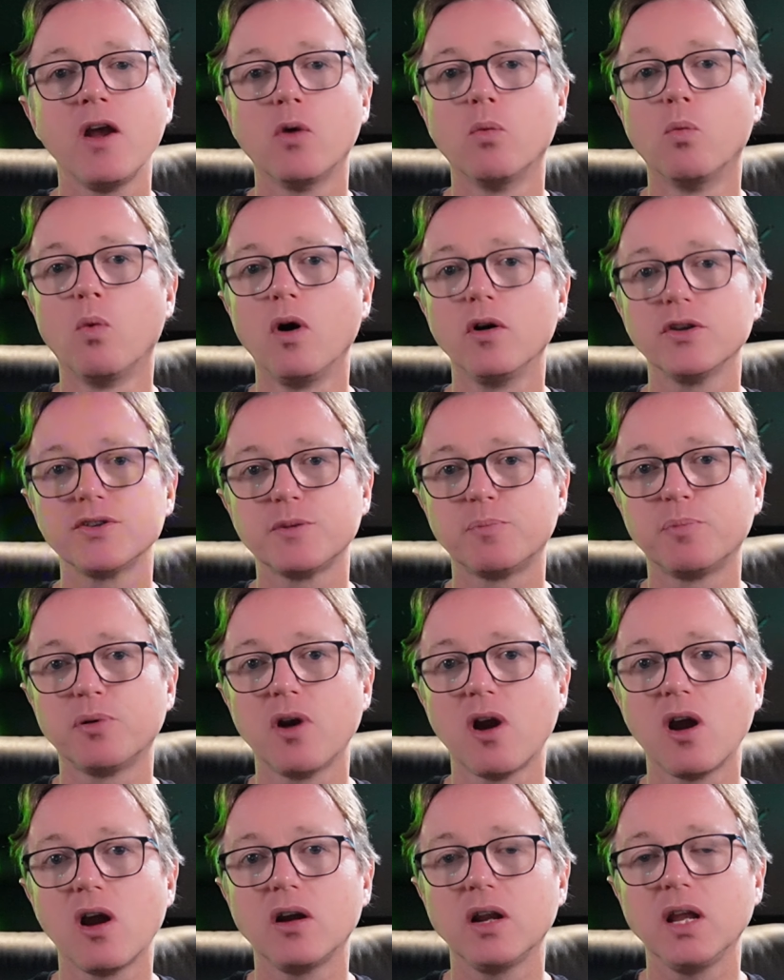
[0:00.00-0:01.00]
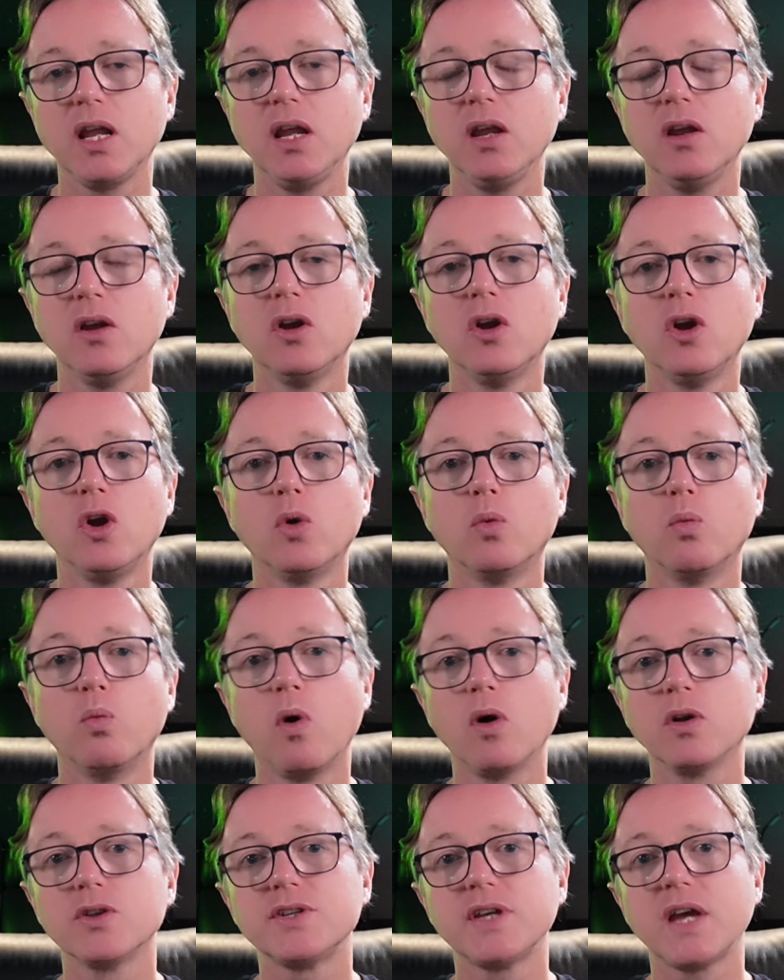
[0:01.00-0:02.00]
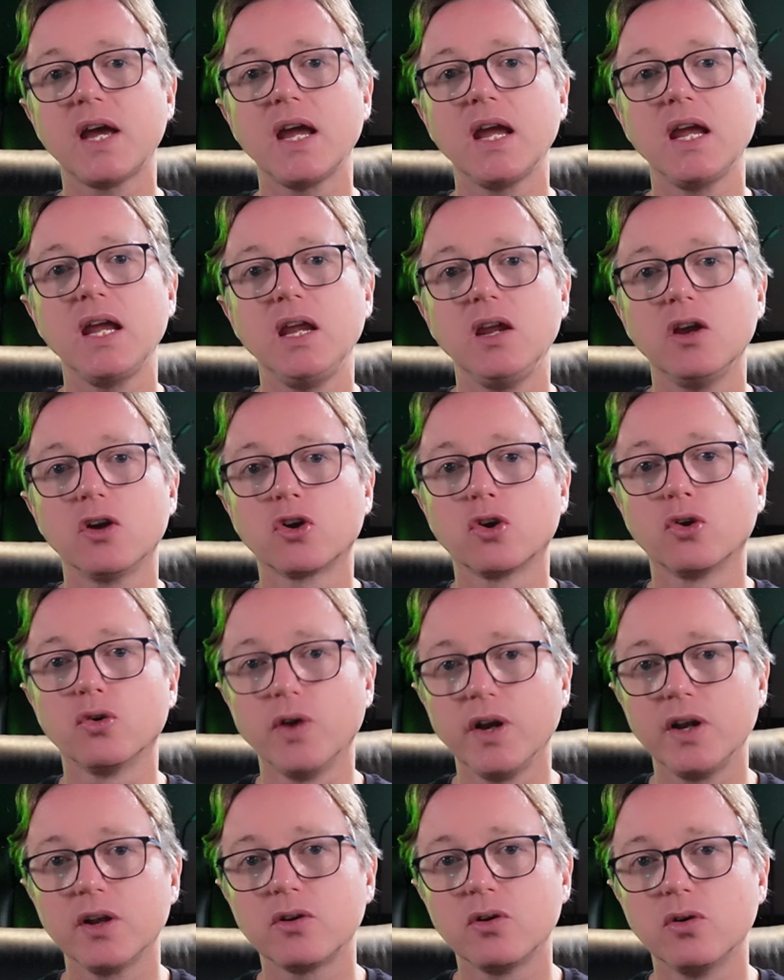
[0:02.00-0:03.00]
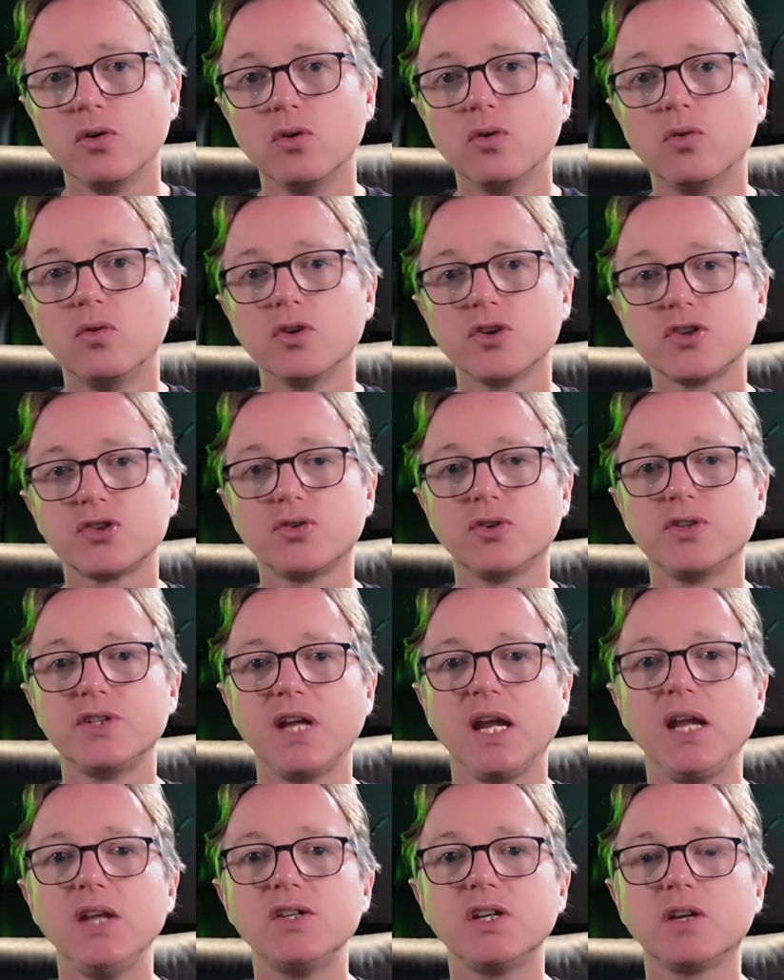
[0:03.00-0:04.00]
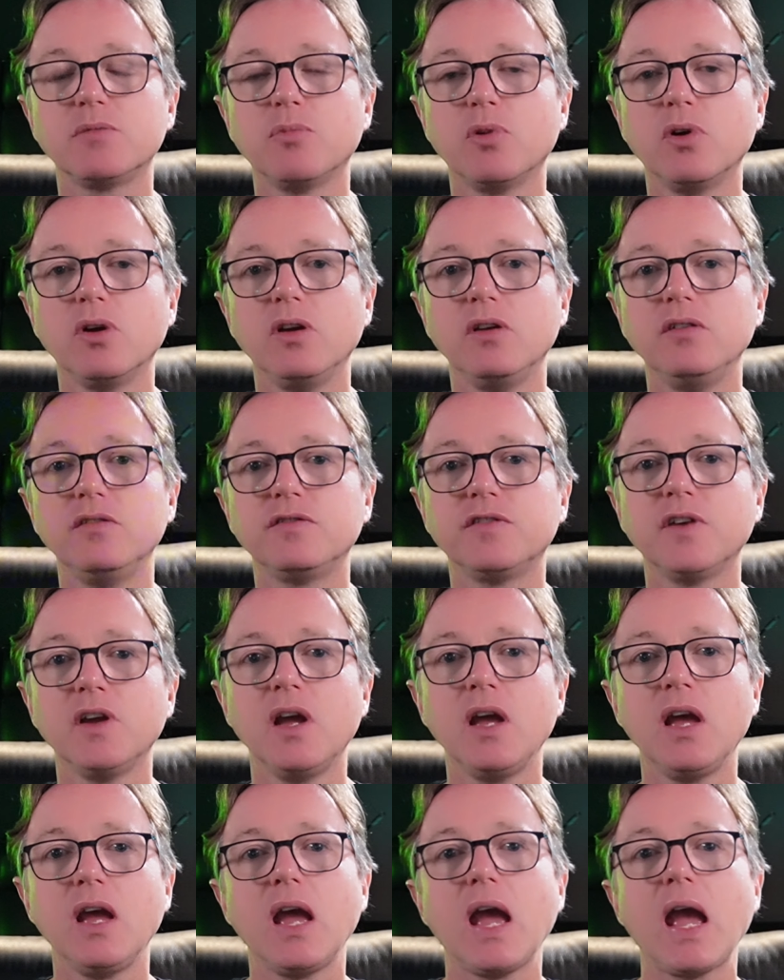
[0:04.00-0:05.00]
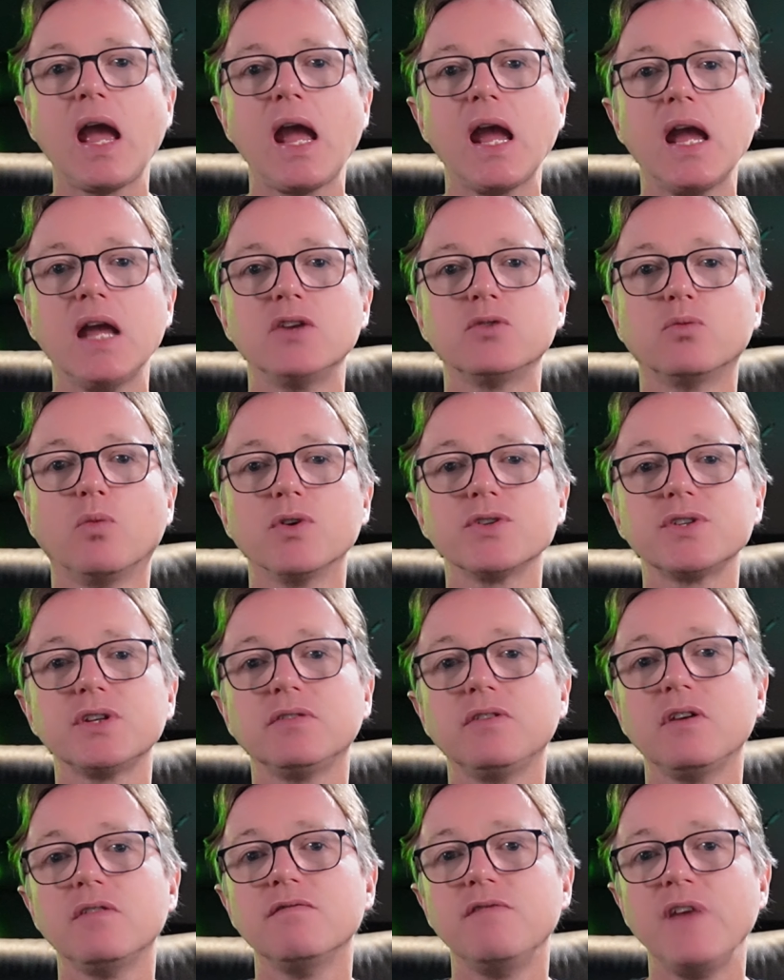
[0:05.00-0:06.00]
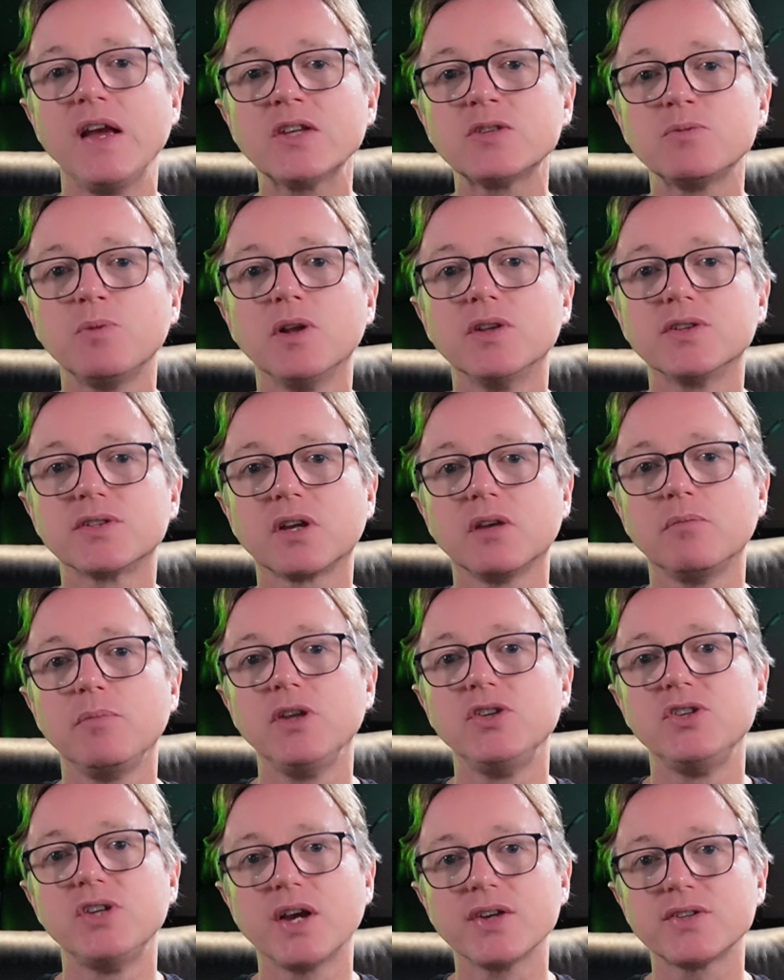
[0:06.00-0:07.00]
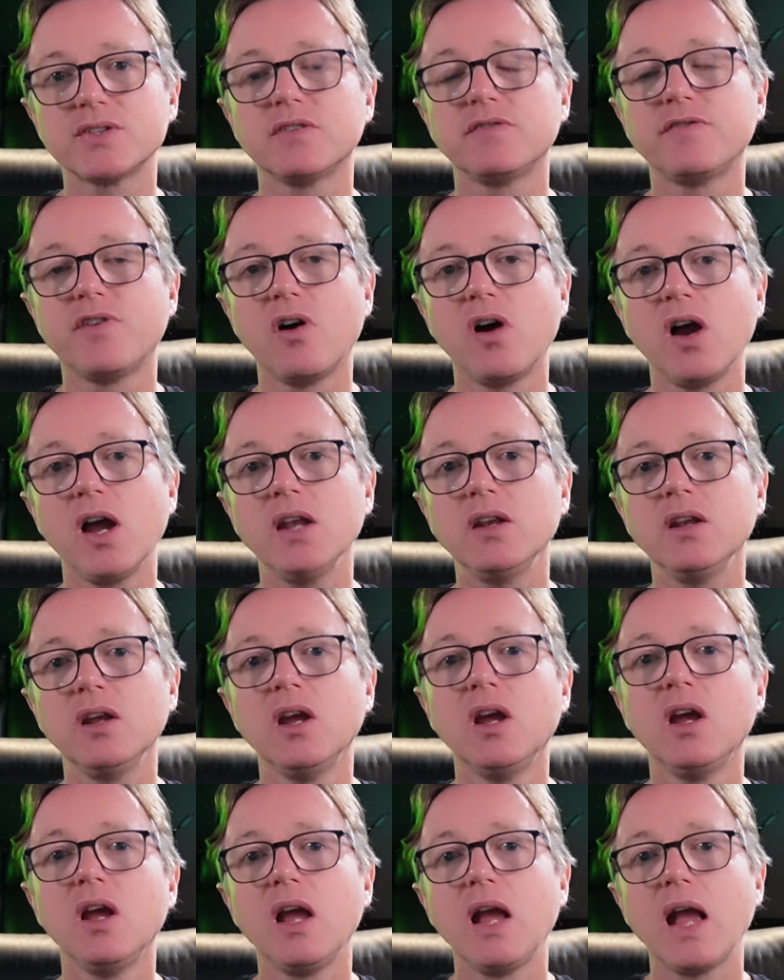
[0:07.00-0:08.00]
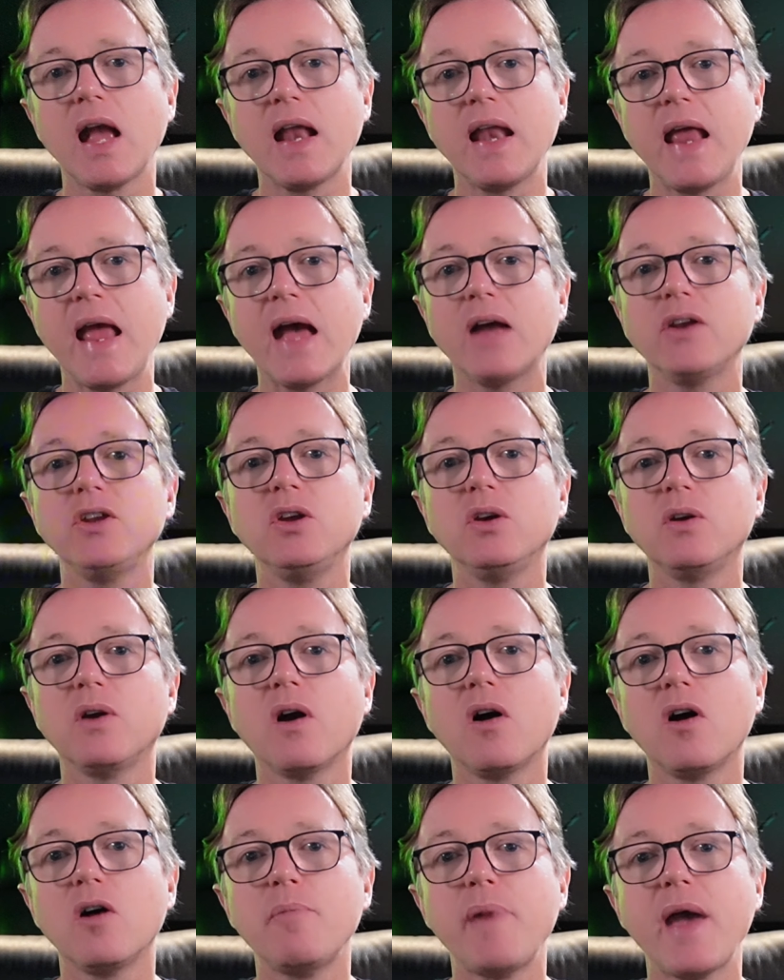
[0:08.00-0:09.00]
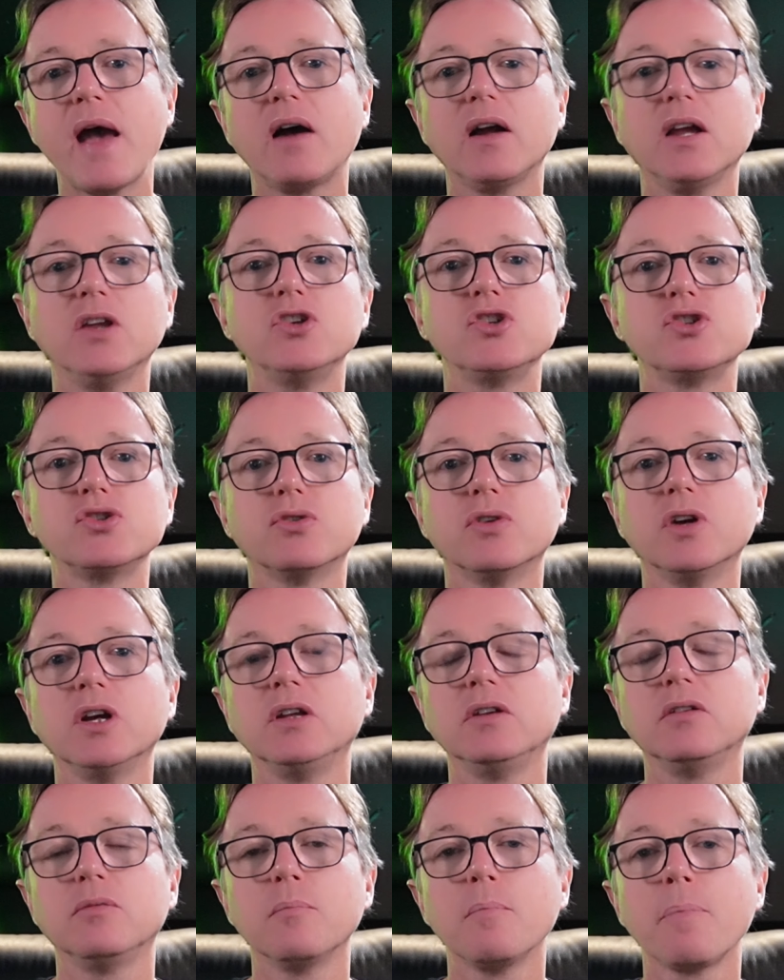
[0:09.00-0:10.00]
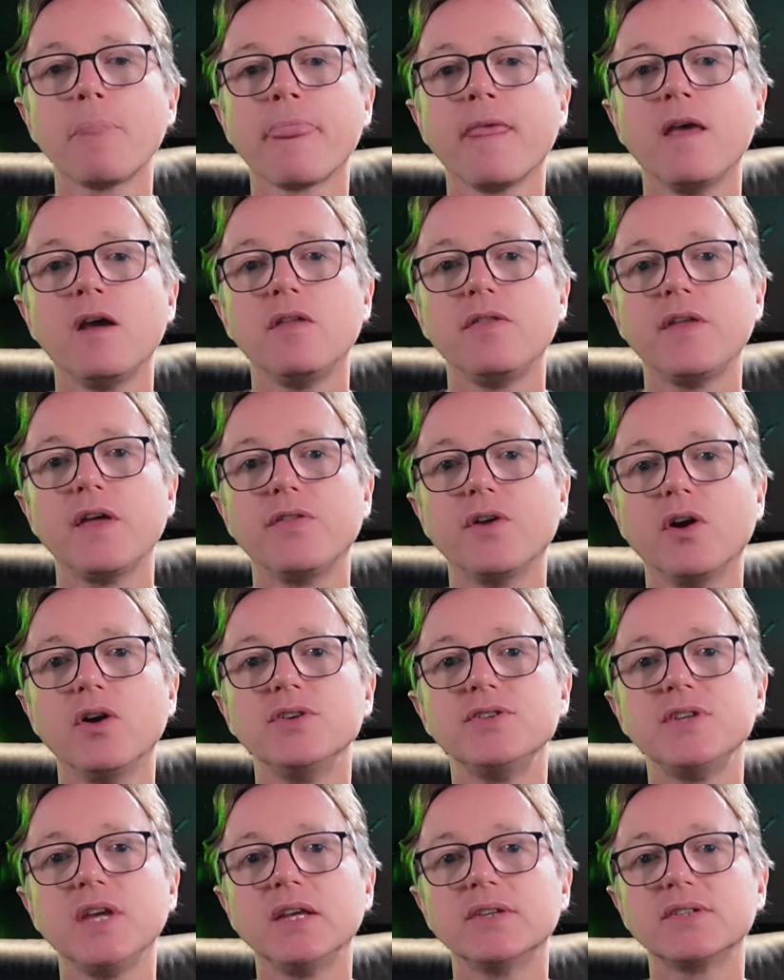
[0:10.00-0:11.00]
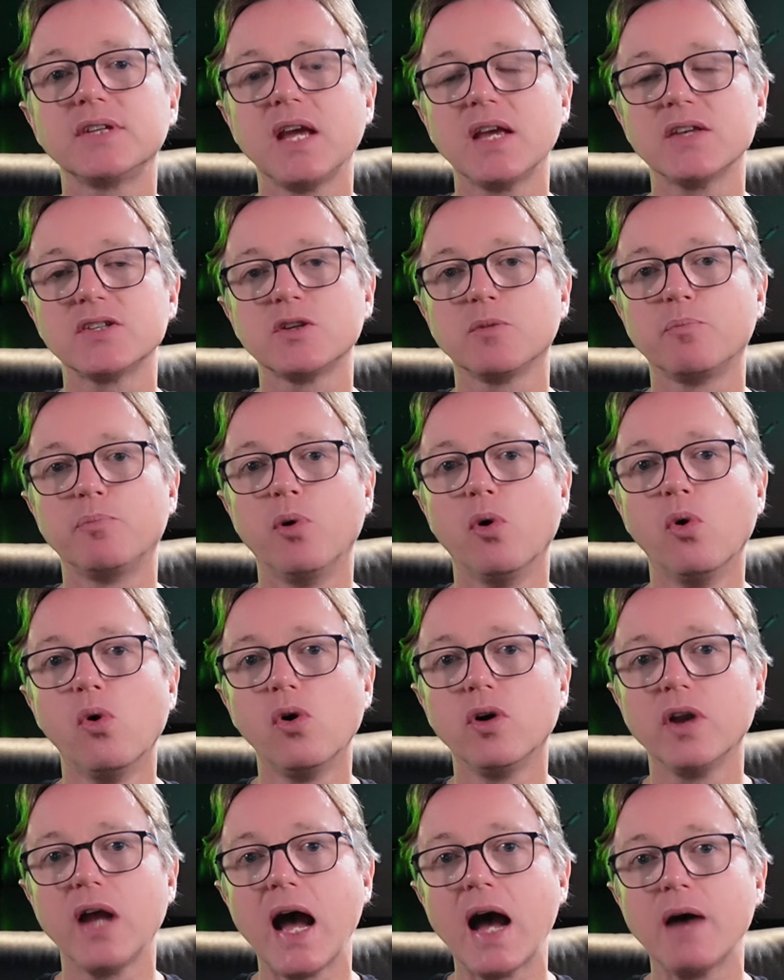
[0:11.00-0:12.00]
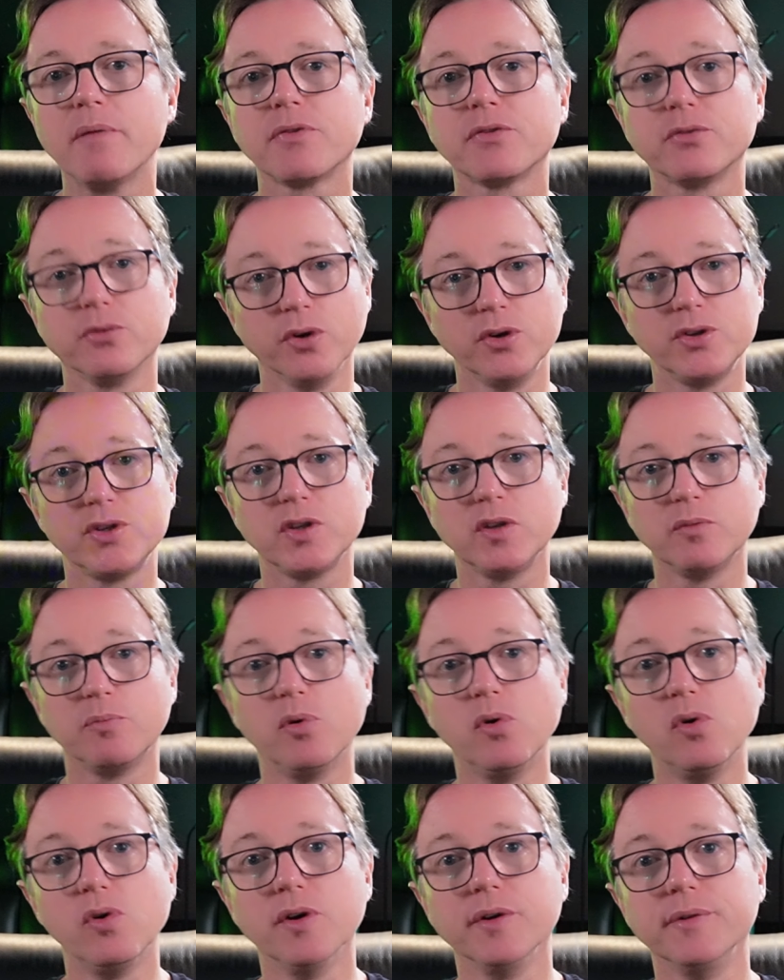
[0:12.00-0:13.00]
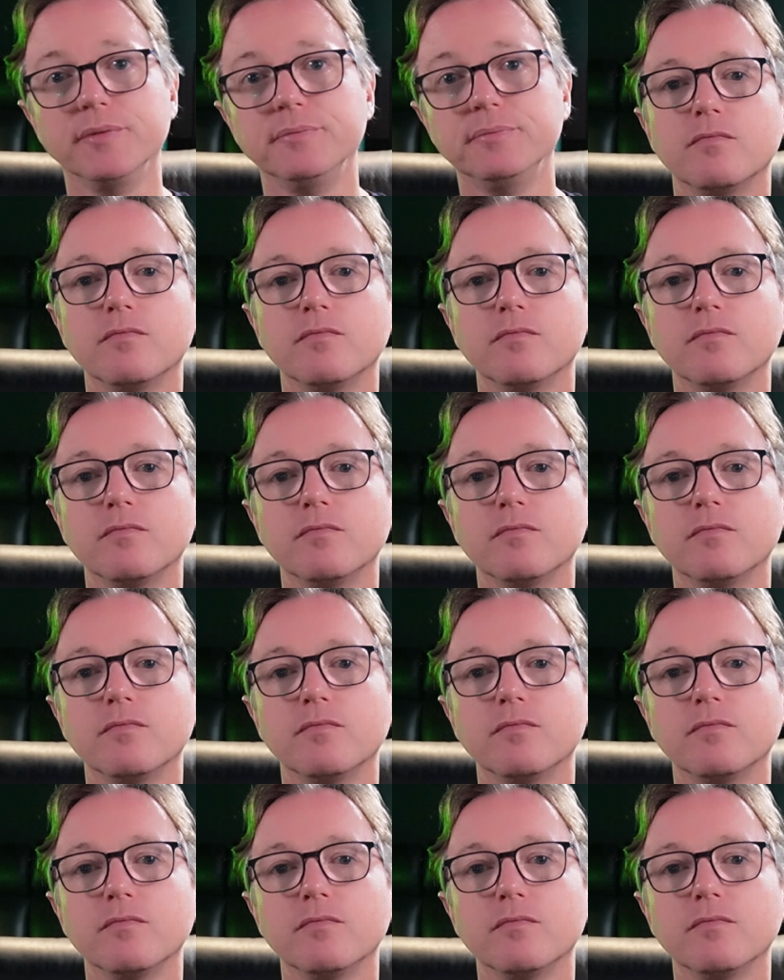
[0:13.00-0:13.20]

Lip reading: what's a priority, what's a critical strategic move, and what sort of investments can be justified, and how do you go about ensuring that those things get support up through to the board.